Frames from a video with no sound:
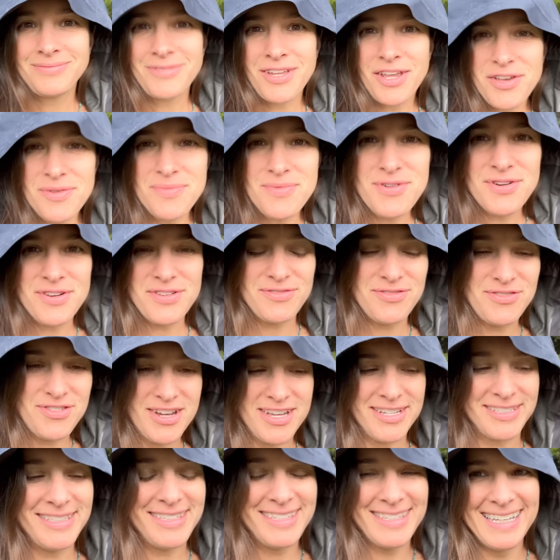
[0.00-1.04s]
Good morning,
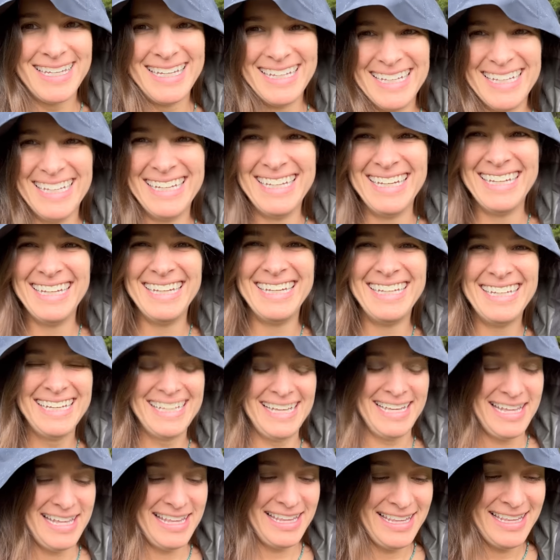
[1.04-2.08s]
friends.
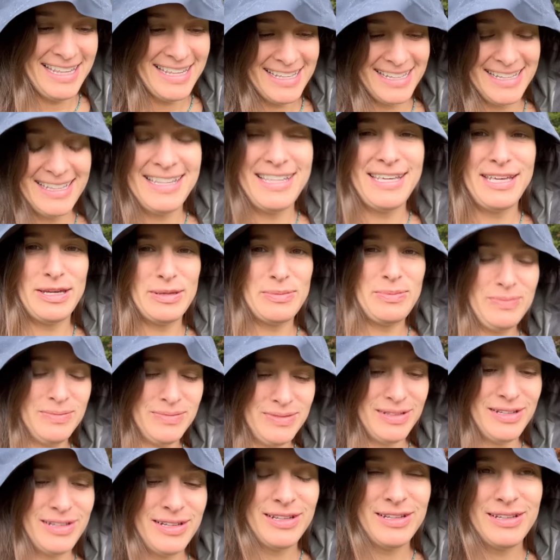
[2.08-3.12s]
The
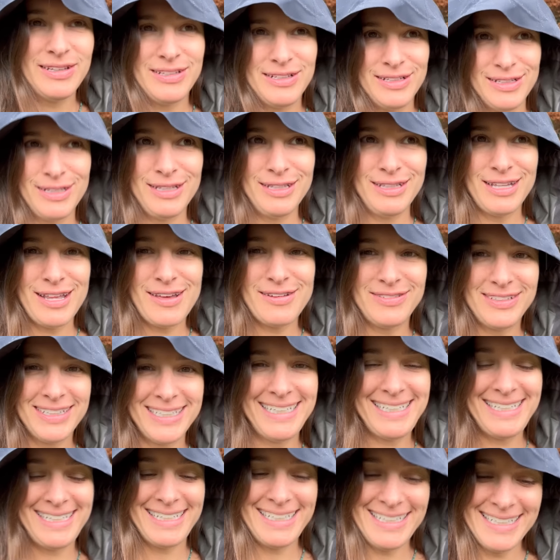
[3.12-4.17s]

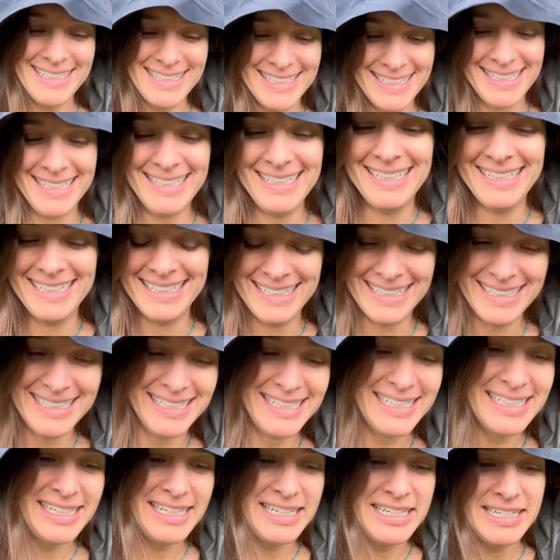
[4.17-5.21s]
lovely
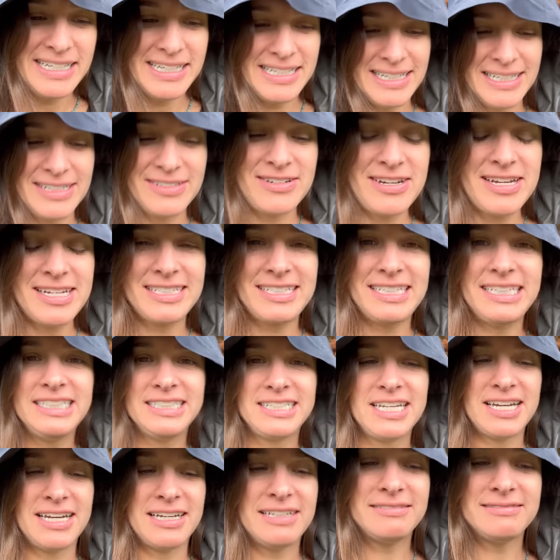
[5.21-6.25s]
Grand
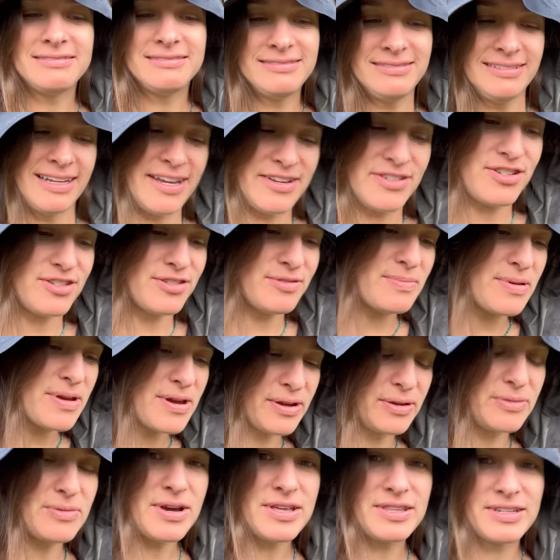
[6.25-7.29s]
Teton National Park
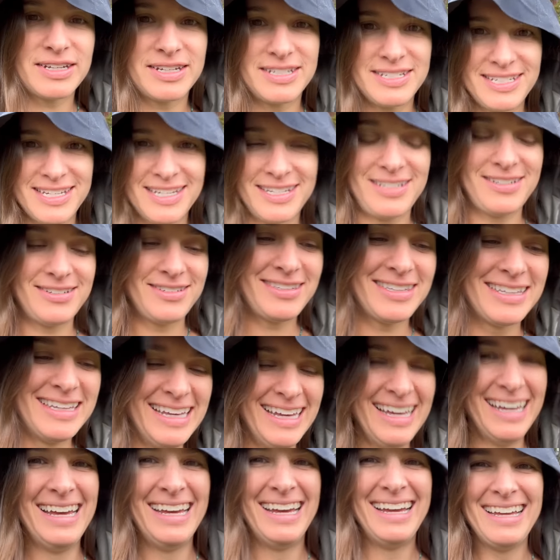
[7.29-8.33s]
weather continues.
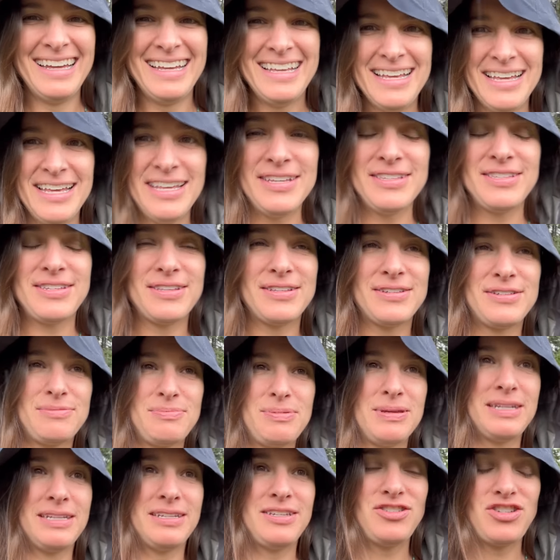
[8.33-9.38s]
So there's
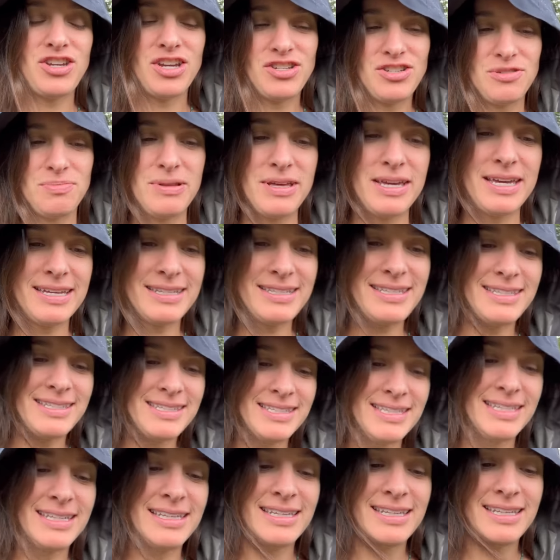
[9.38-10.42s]
been a change of plans.
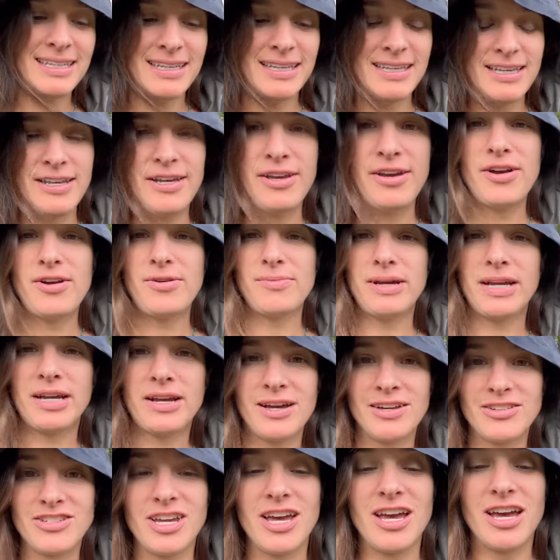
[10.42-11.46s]
Oh my
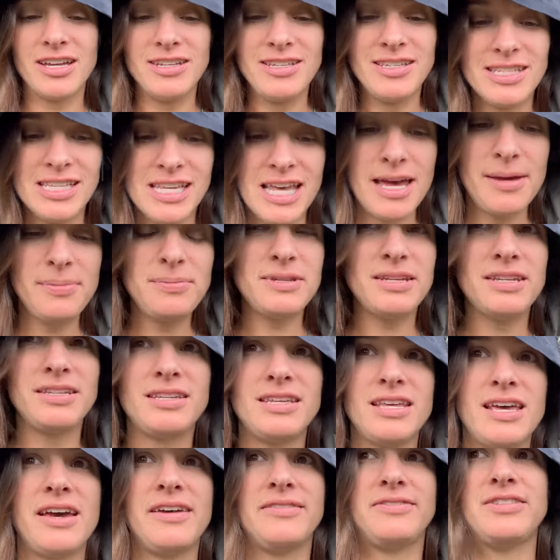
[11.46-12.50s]
gosh, I slept until
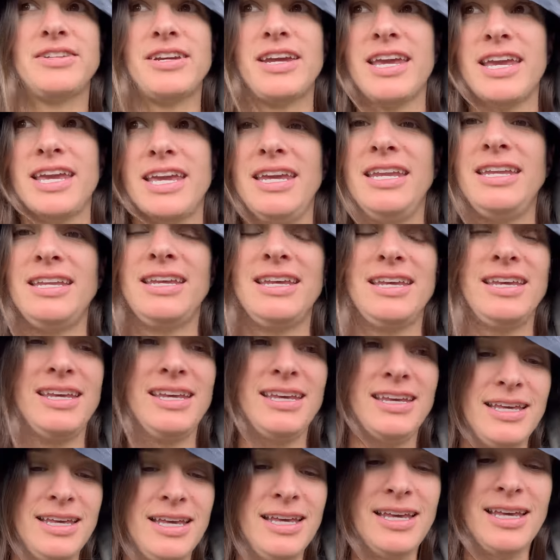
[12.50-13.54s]
after 8,
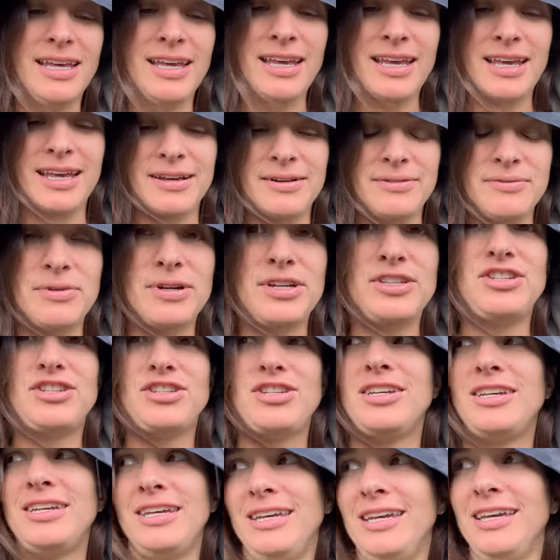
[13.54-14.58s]
which
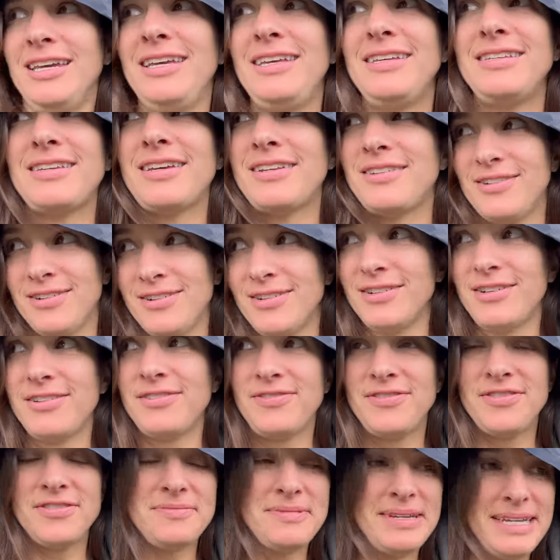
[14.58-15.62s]
is unheard of
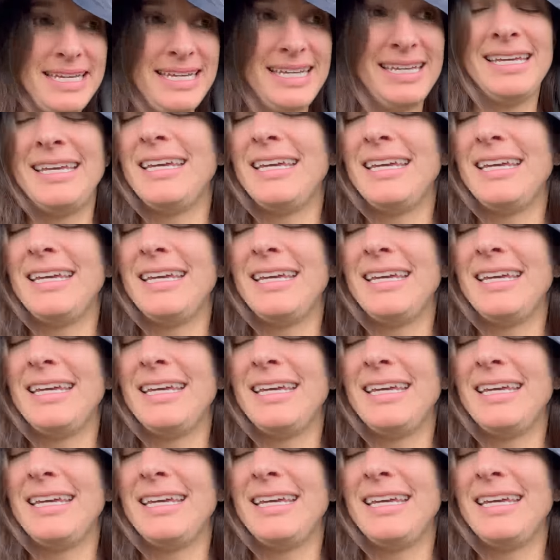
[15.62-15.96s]
for me,